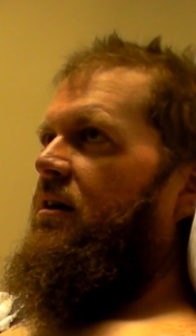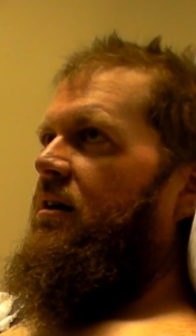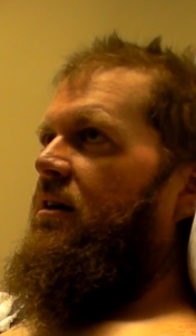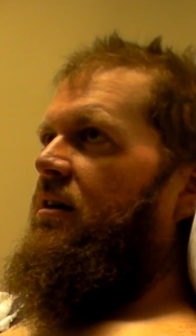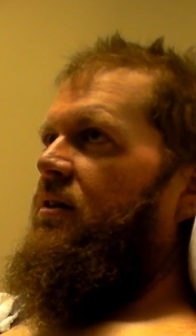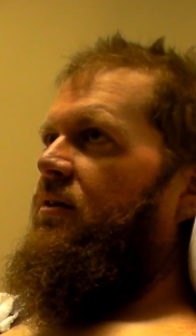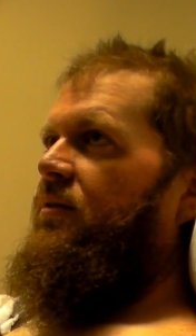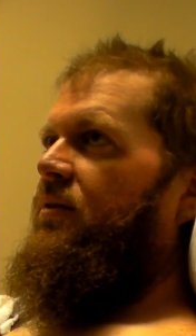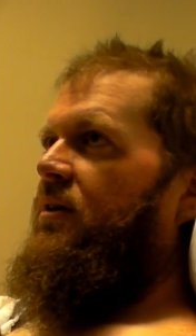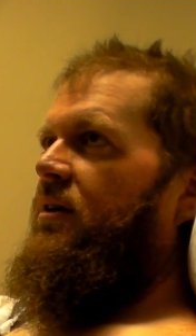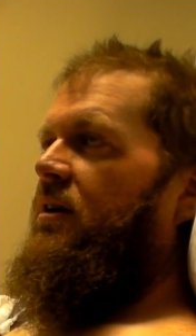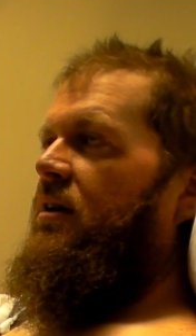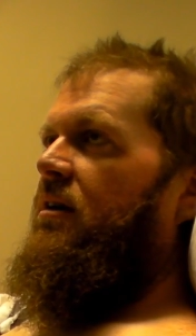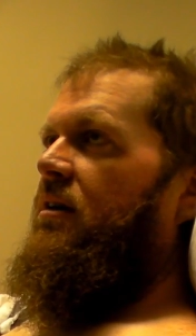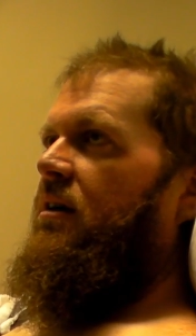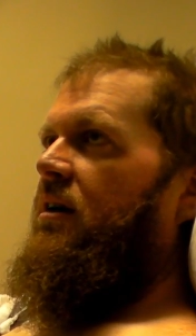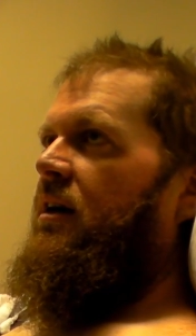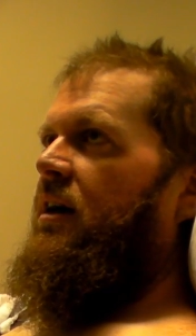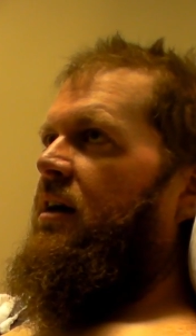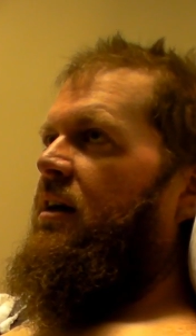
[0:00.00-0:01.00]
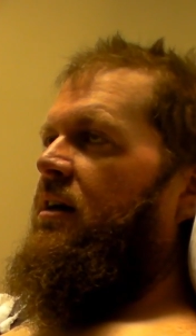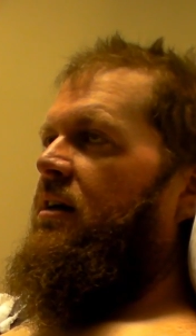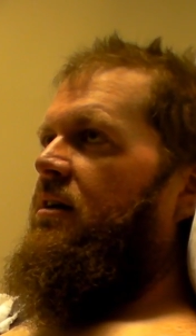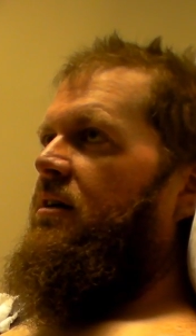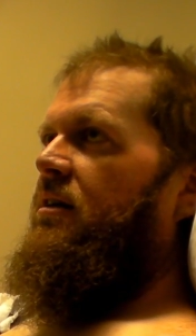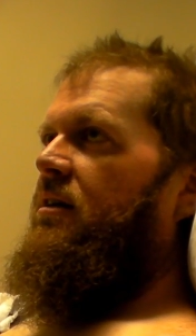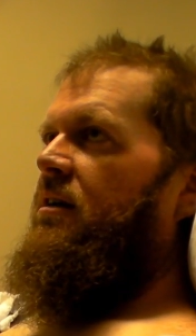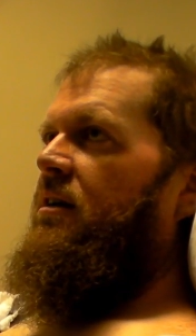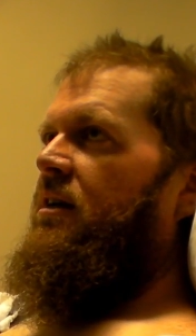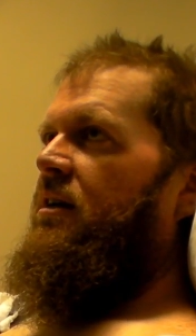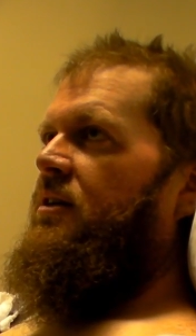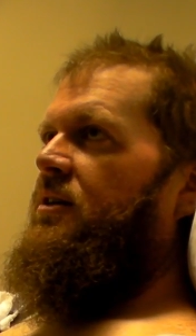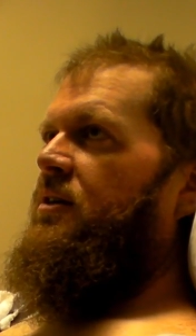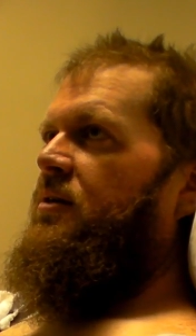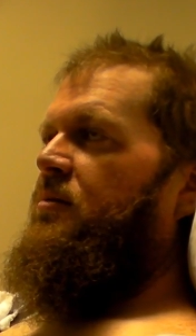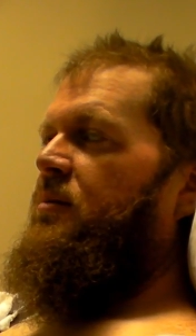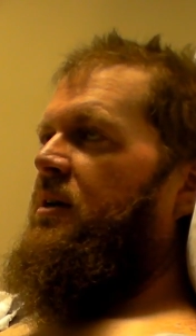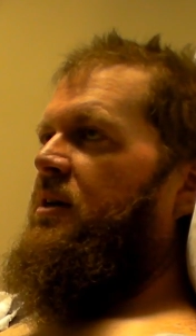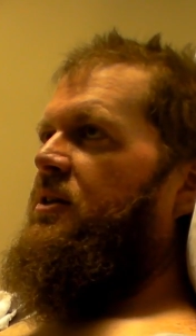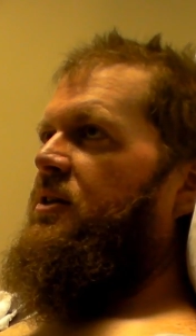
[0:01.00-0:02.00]
It's funny, I got an itch
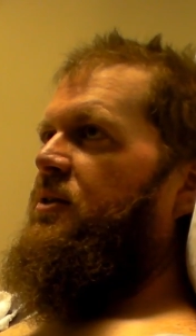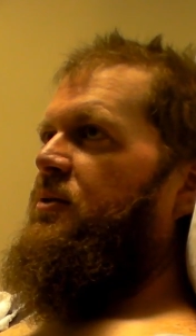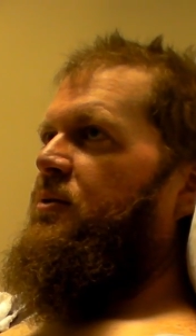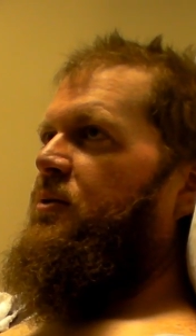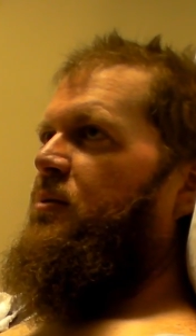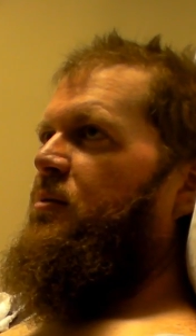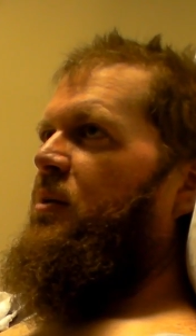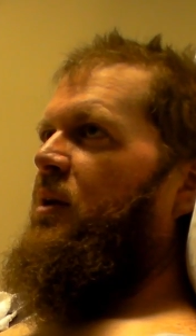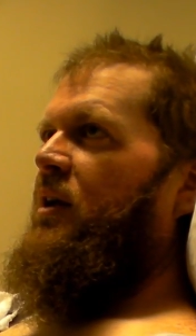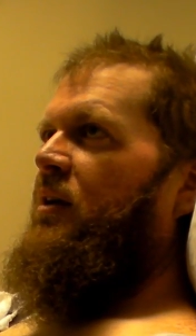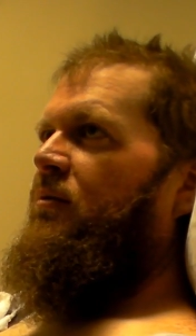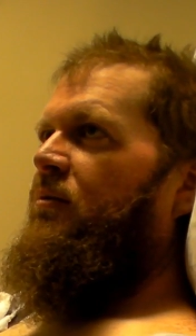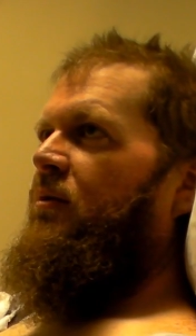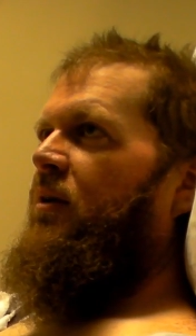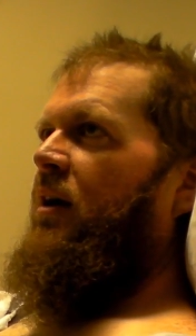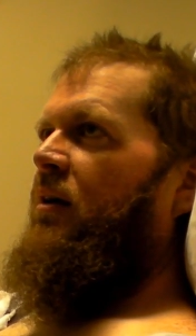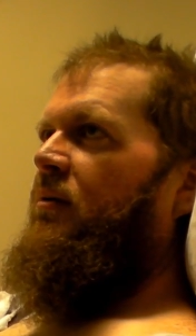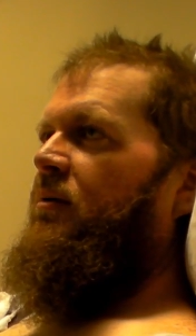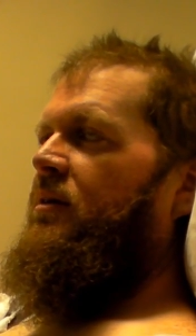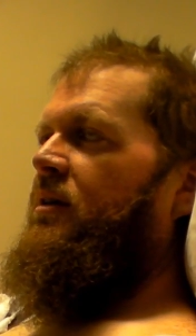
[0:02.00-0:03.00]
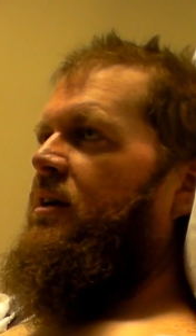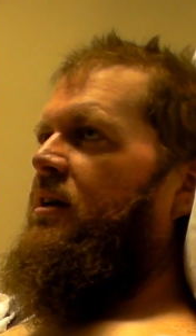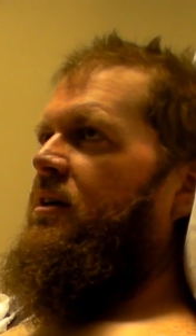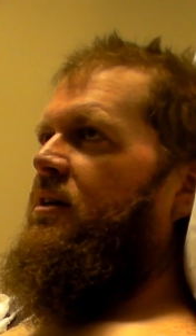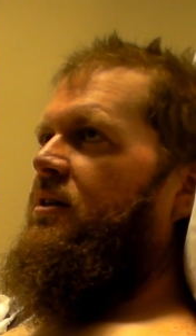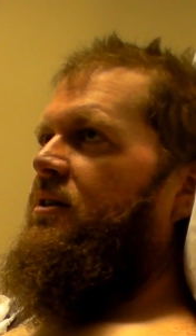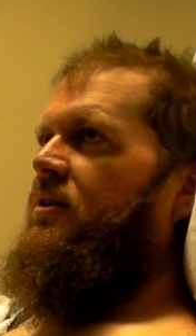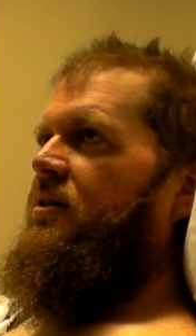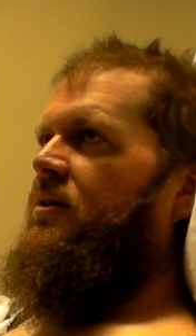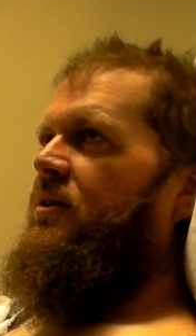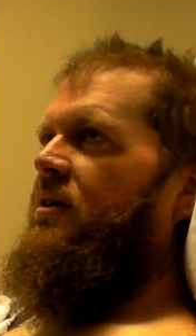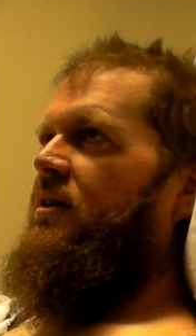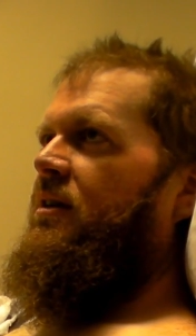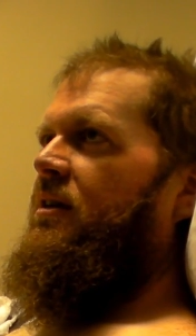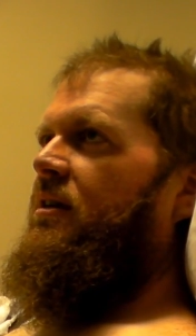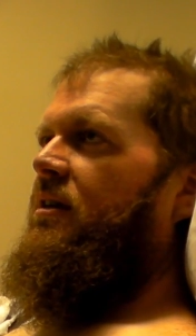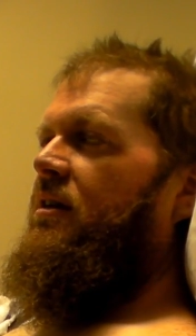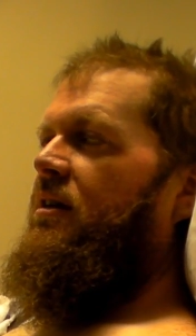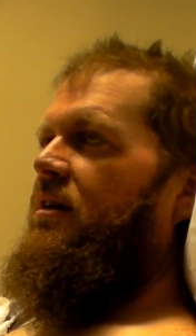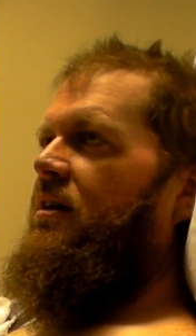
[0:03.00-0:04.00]
on my shoulder blade right when they started,
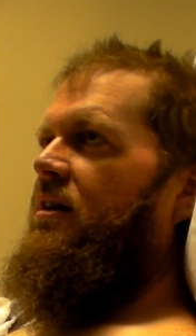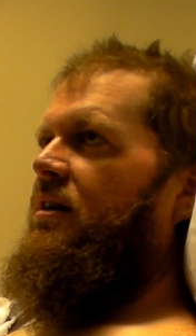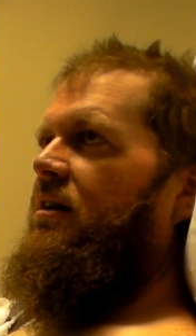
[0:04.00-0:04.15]
right